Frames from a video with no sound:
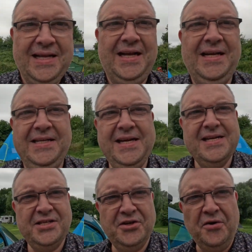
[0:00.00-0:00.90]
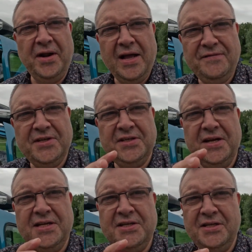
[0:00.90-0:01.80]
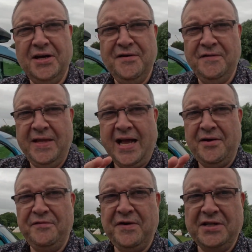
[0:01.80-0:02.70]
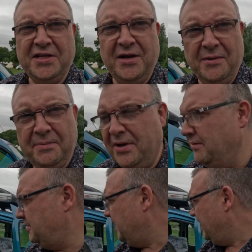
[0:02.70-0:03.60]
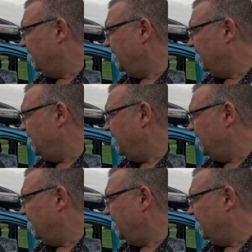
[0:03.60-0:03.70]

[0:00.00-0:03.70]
And here's John, and I've decided to go for the alfresco approach.